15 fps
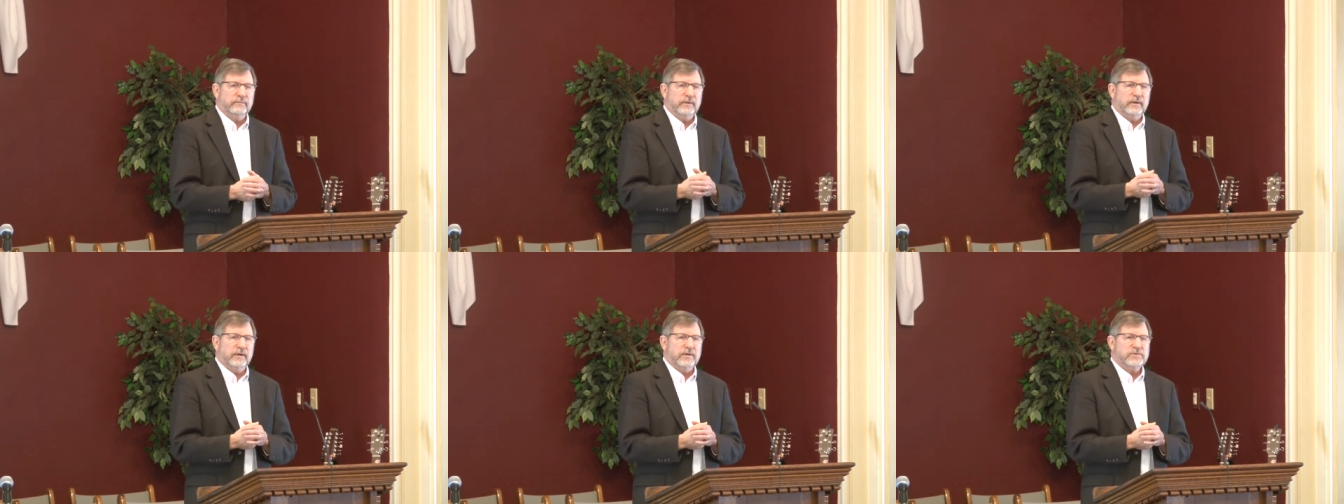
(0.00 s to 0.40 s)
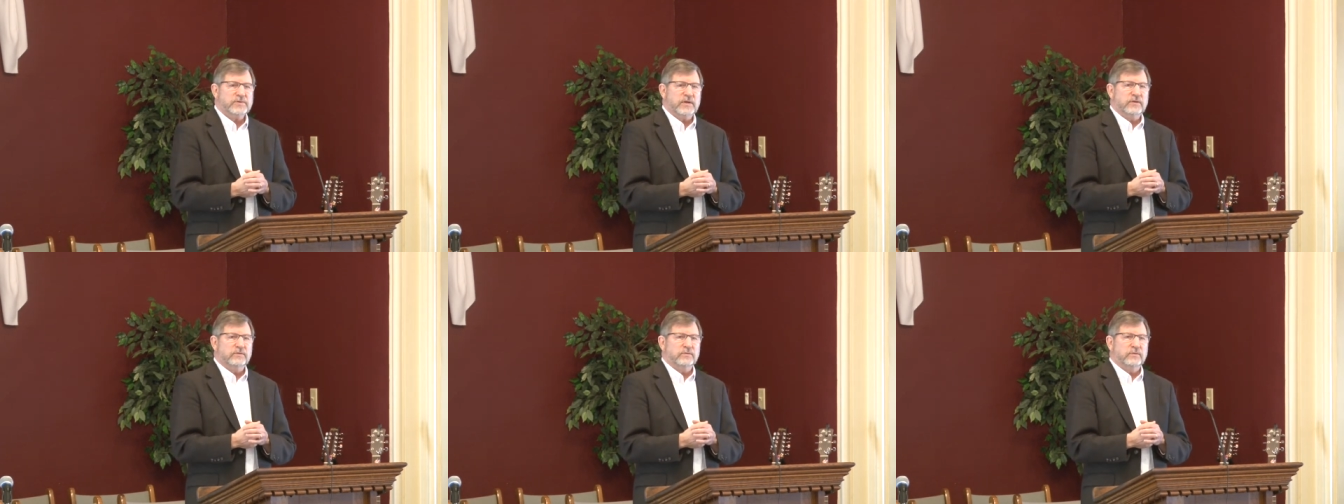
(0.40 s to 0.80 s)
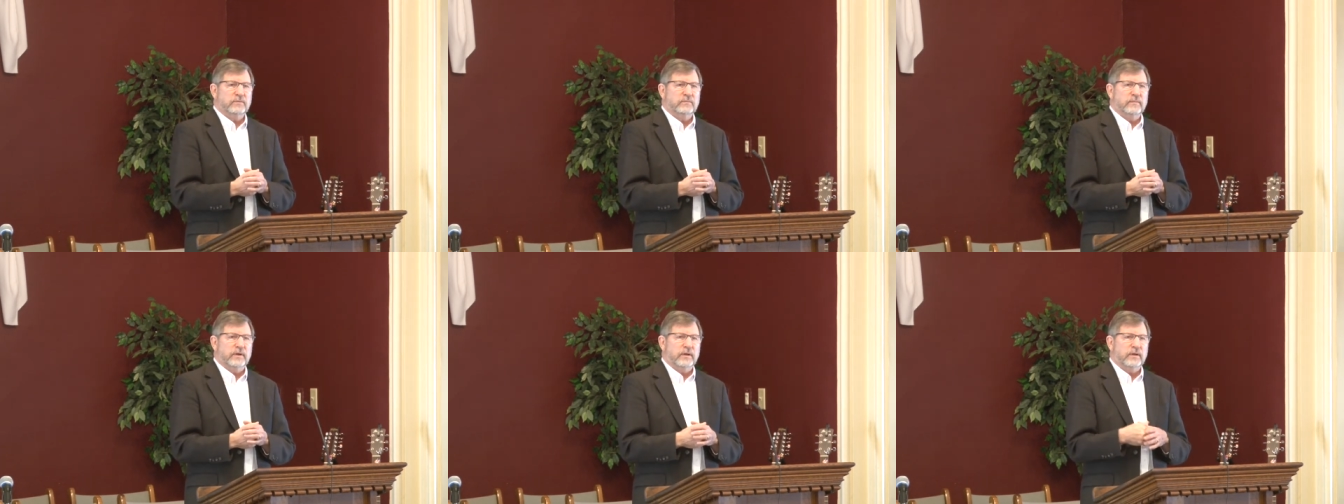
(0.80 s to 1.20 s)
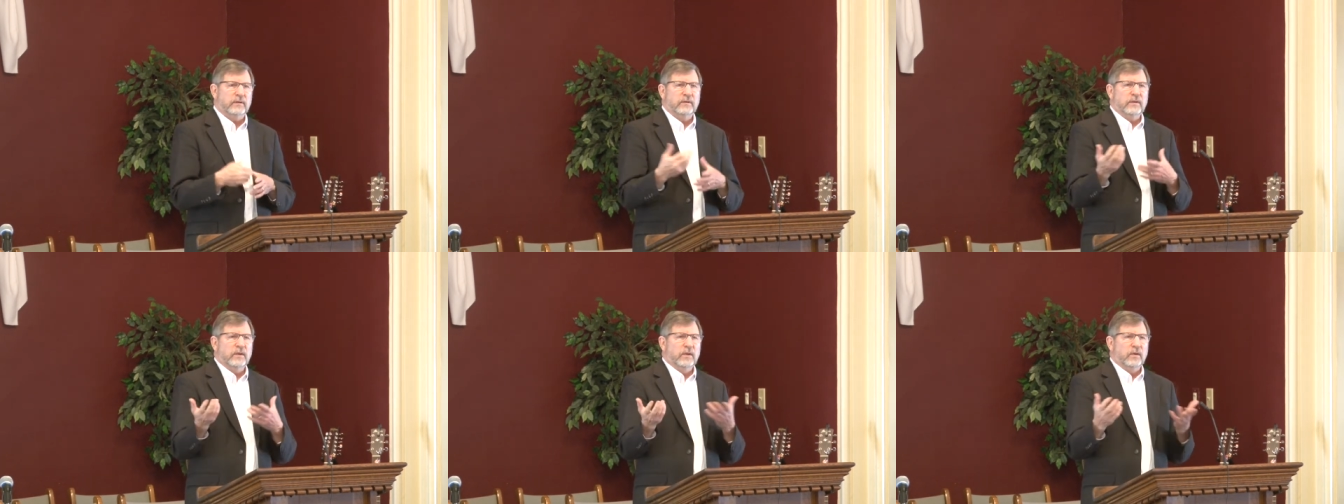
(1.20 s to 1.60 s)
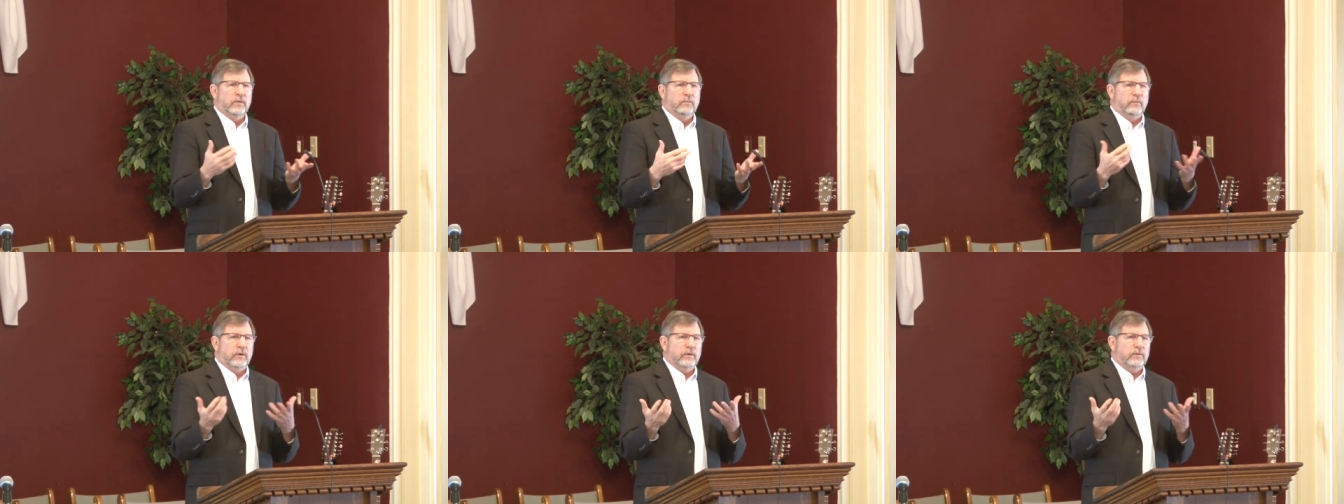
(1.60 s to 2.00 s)
And I said to him, uh,
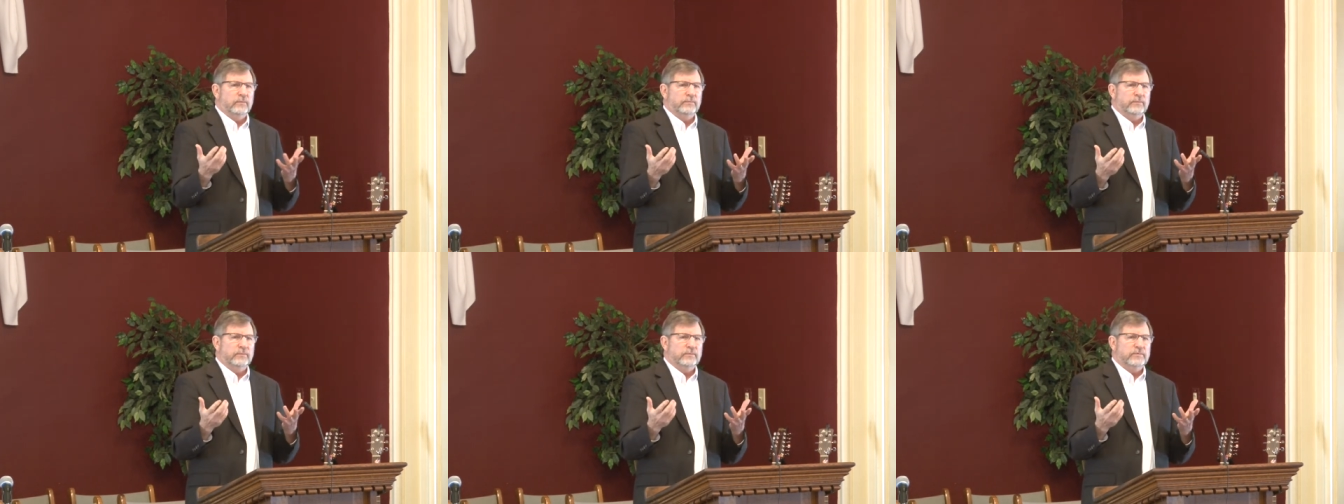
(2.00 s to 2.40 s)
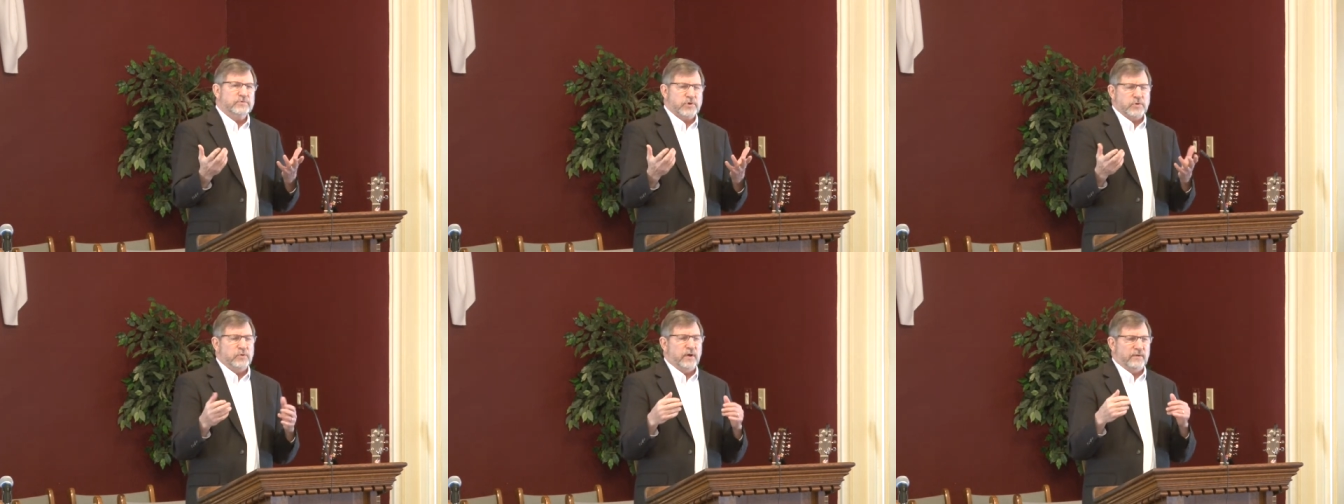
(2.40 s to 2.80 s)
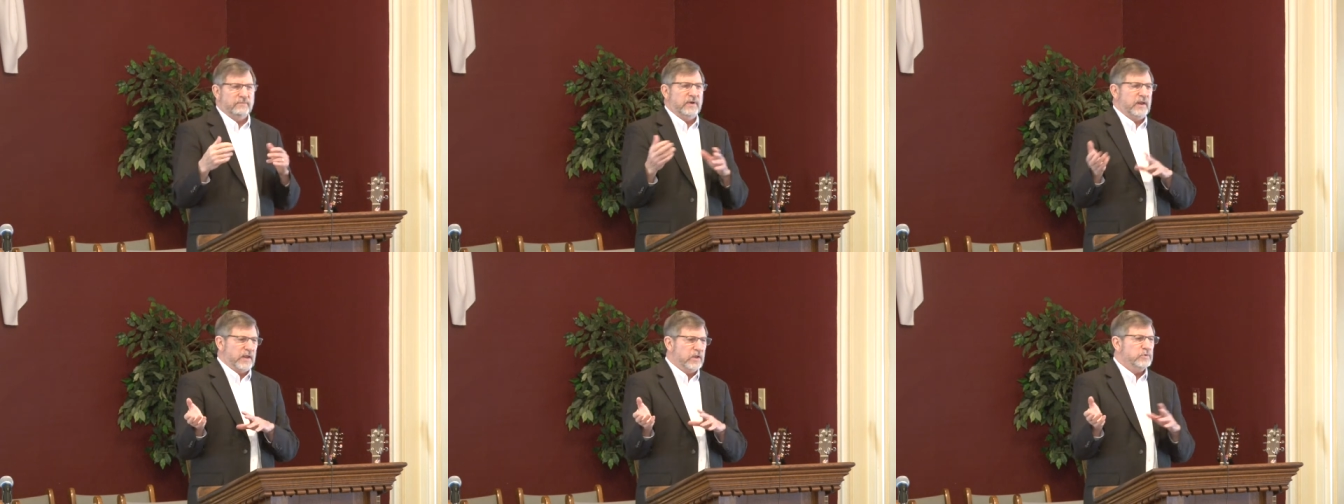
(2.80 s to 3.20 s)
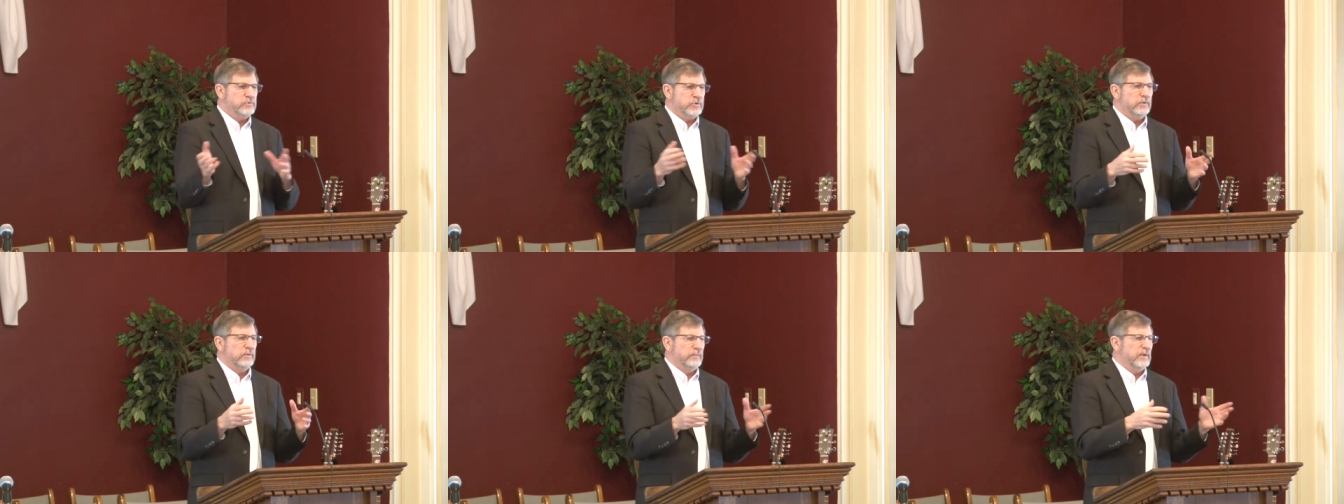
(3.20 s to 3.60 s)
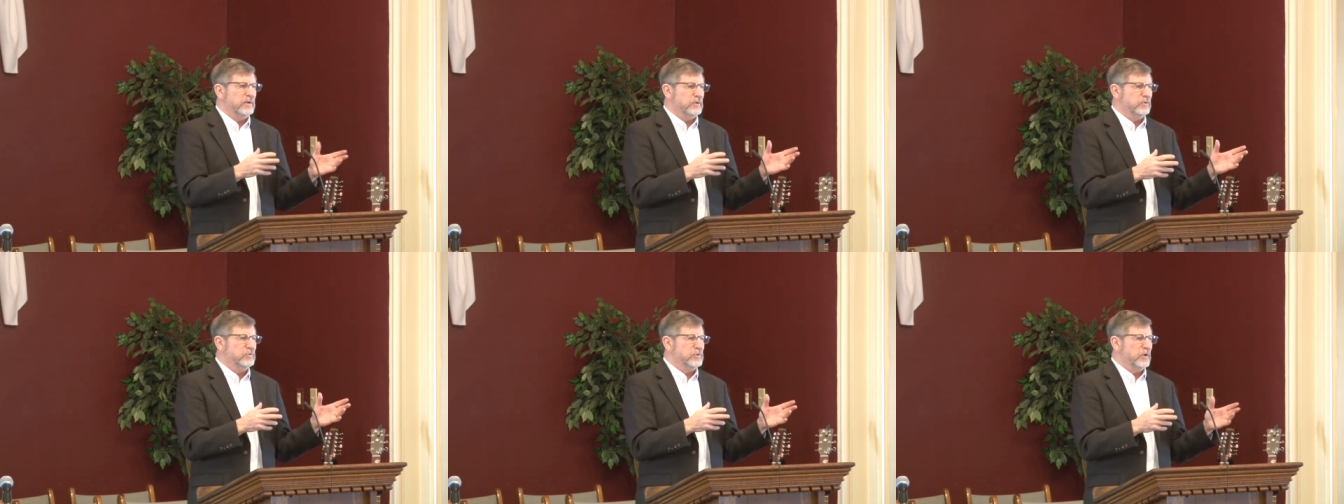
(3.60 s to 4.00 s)
well, so you have an interim
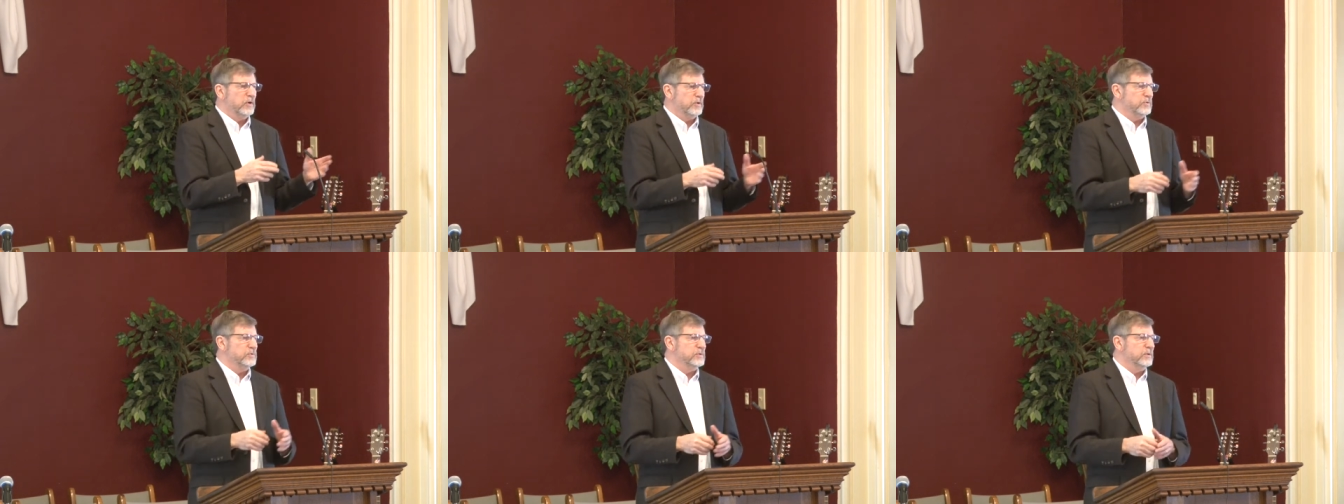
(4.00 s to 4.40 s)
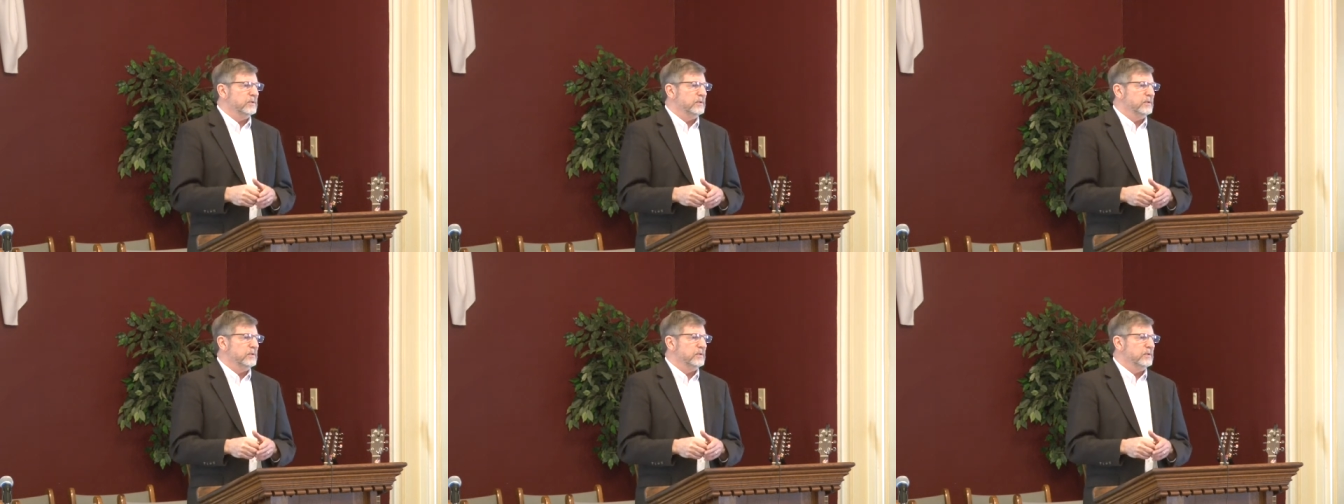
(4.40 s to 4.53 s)
in your church.